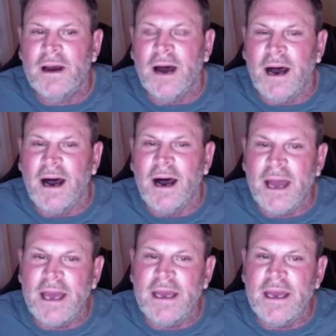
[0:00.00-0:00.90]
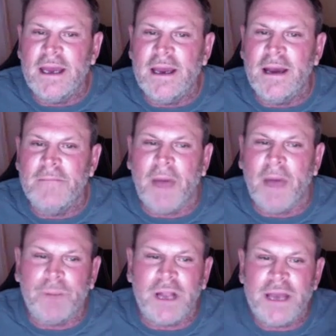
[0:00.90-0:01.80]
a
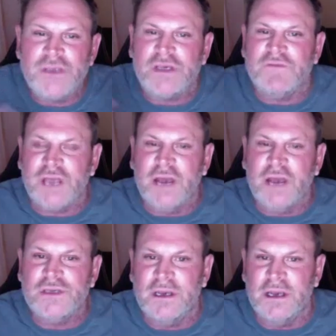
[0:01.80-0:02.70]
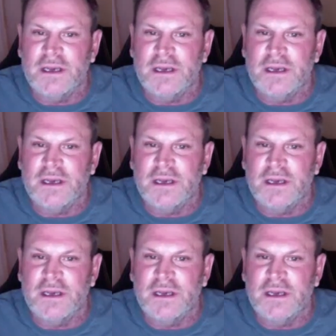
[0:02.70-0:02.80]
place of scarcity.